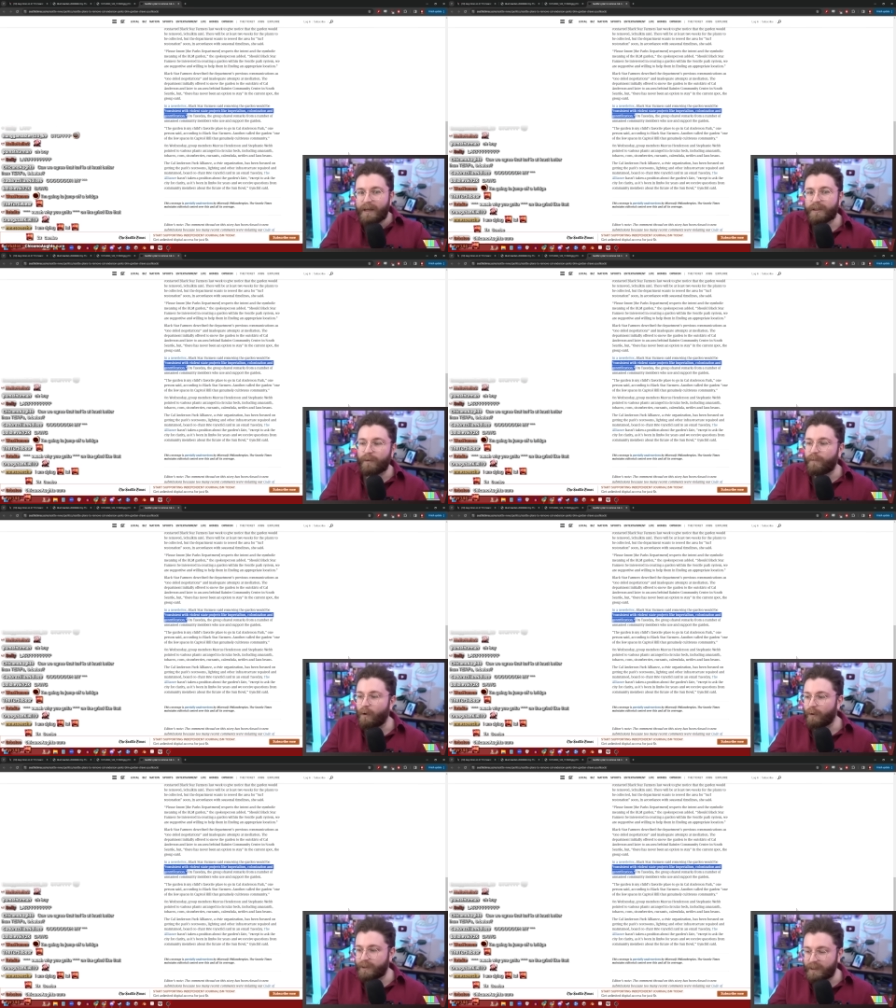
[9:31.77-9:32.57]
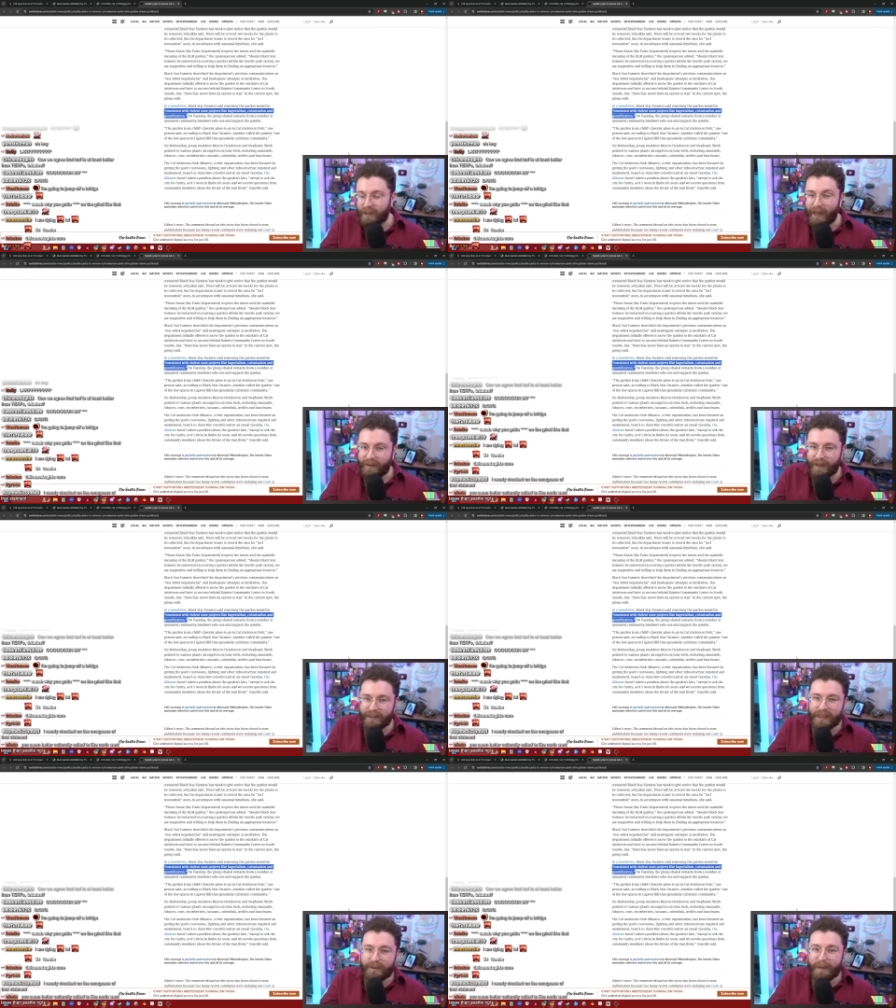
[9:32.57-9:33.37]
So of course it's like
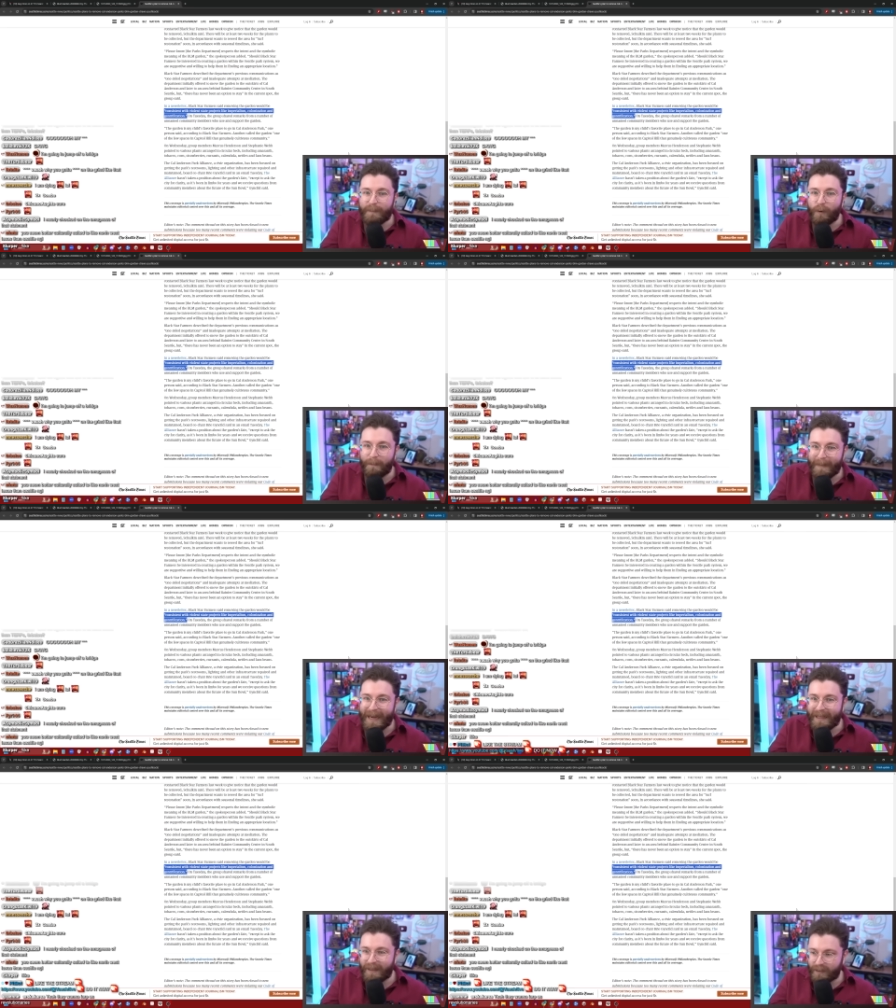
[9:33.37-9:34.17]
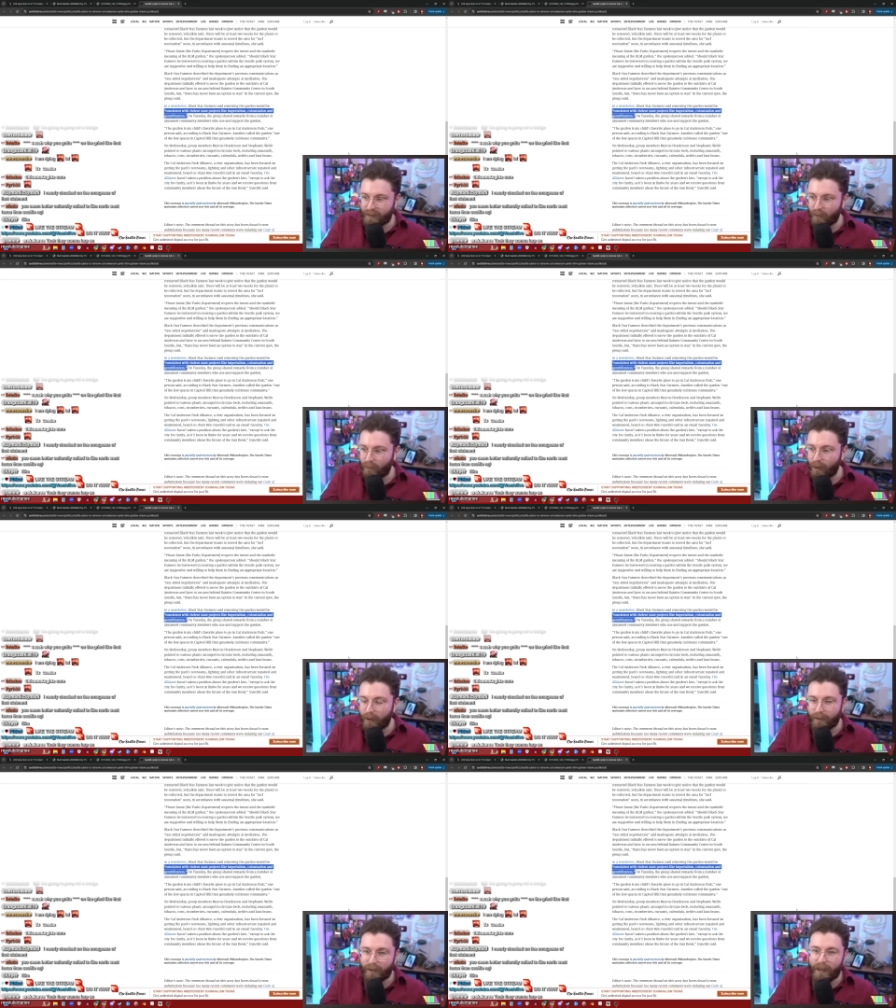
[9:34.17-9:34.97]
this. These people made this little
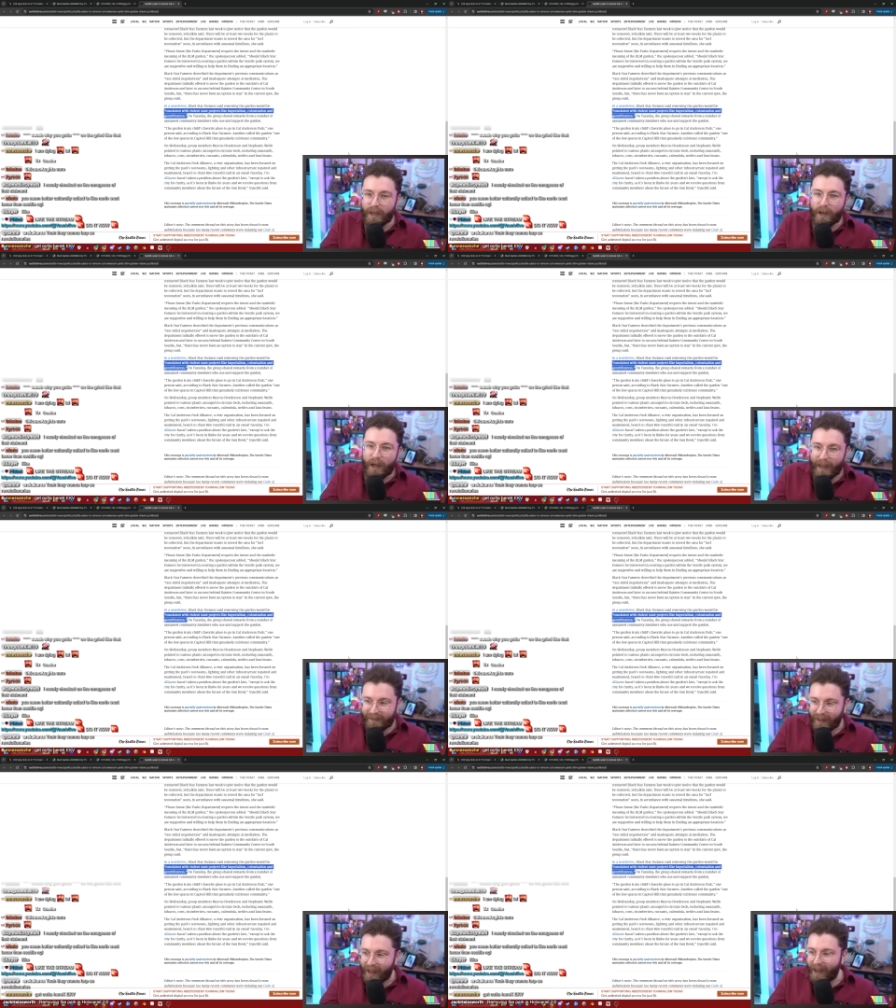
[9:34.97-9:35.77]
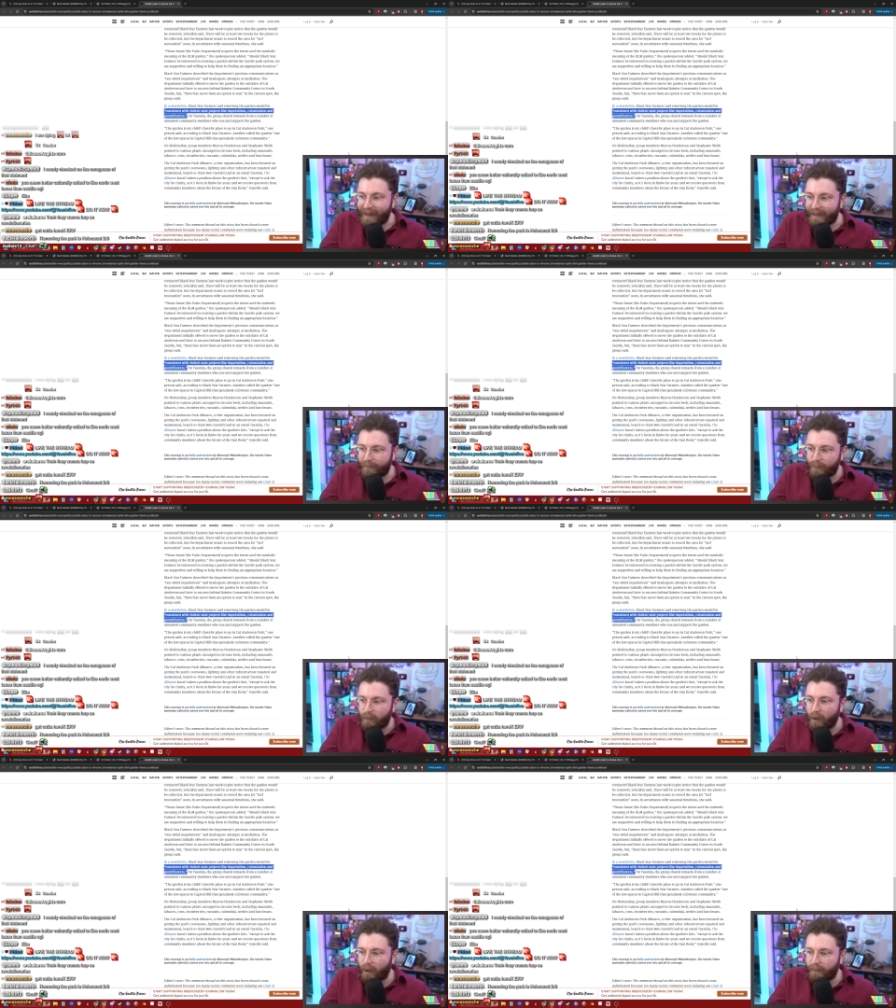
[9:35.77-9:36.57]
garden at the height of the
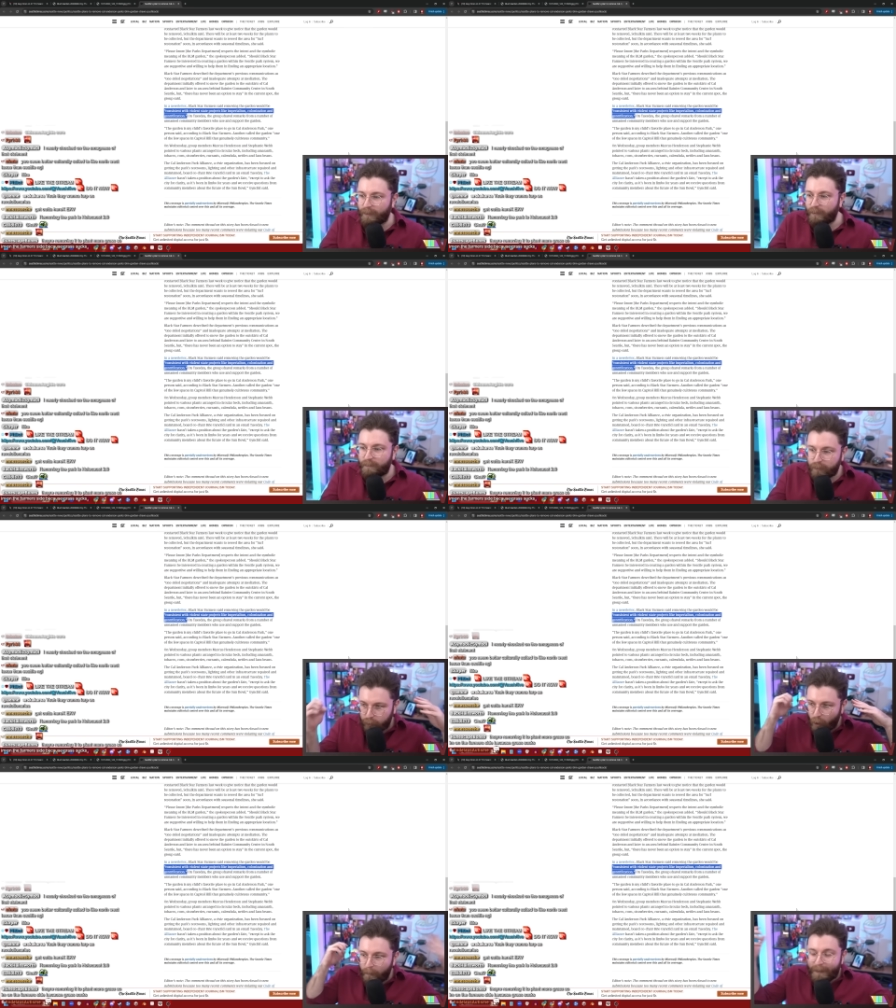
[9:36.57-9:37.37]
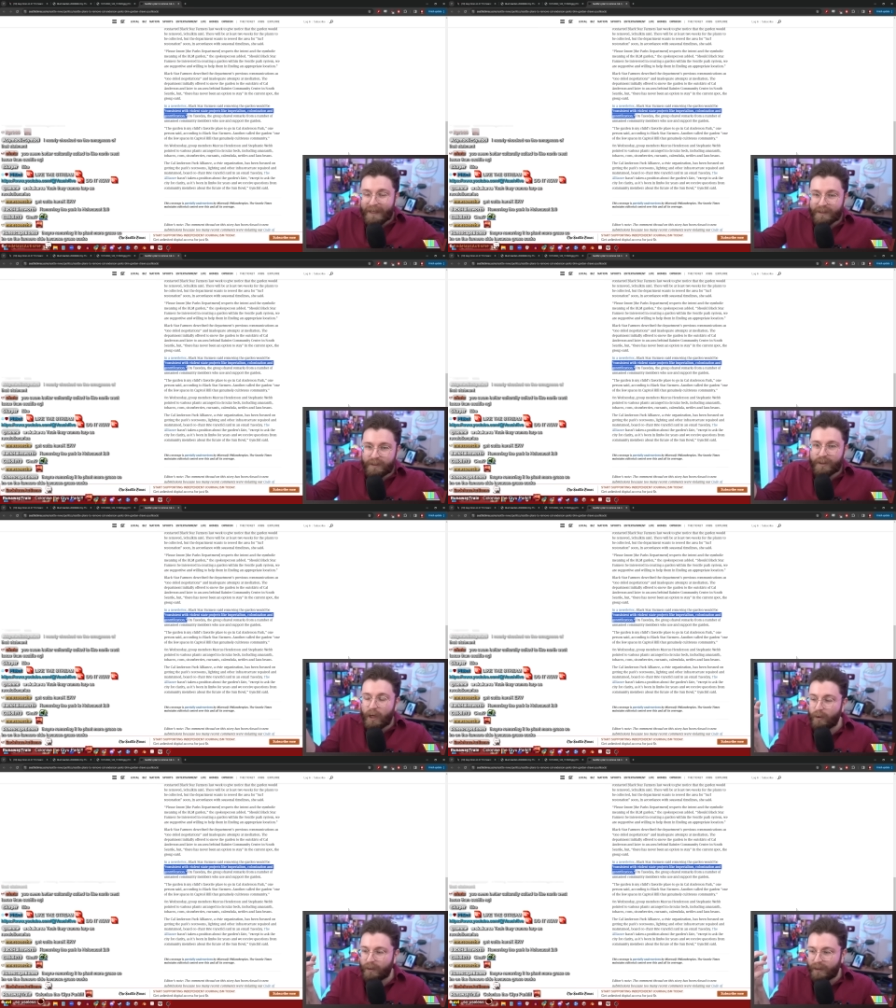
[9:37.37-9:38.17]
LARP. The LARPiest
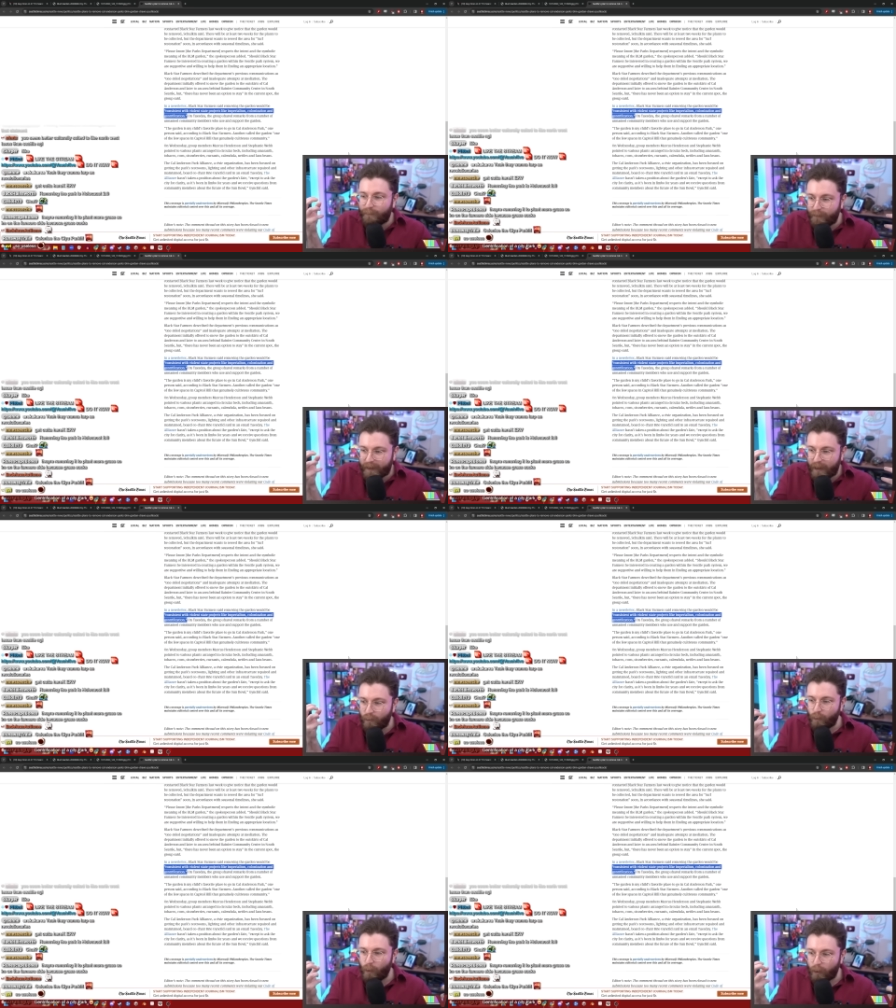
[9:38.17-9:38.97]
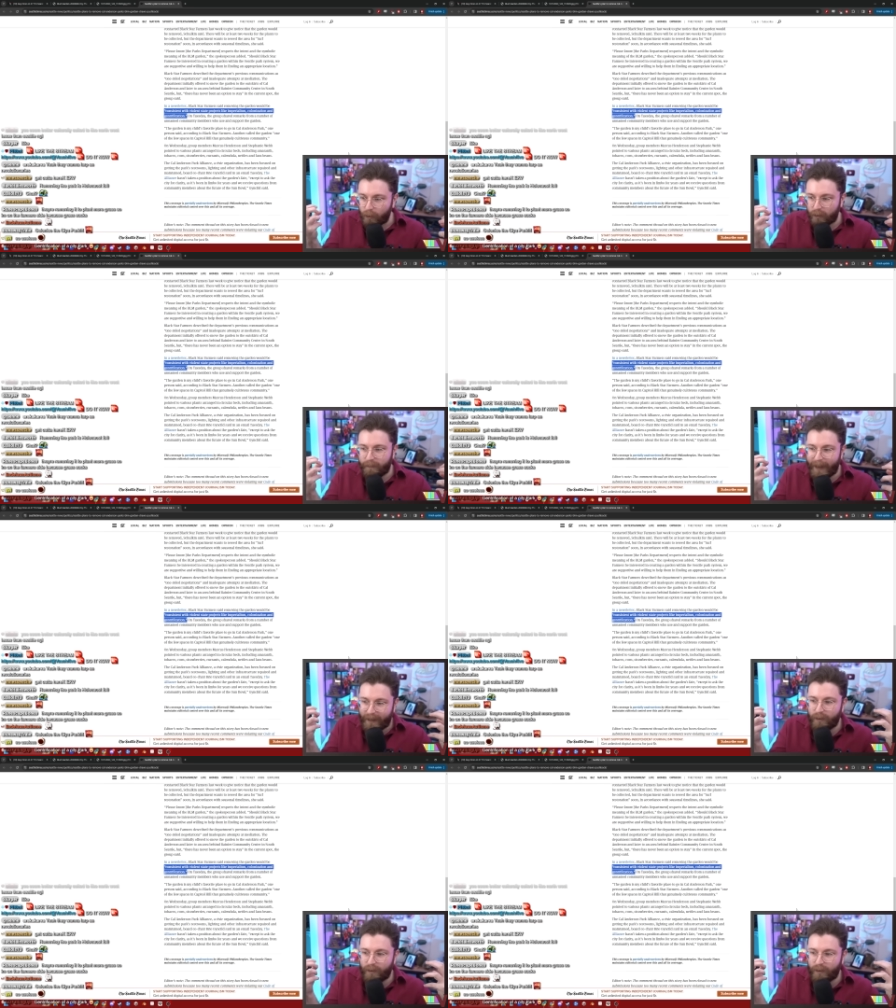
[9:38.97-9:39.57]
zone in the world back in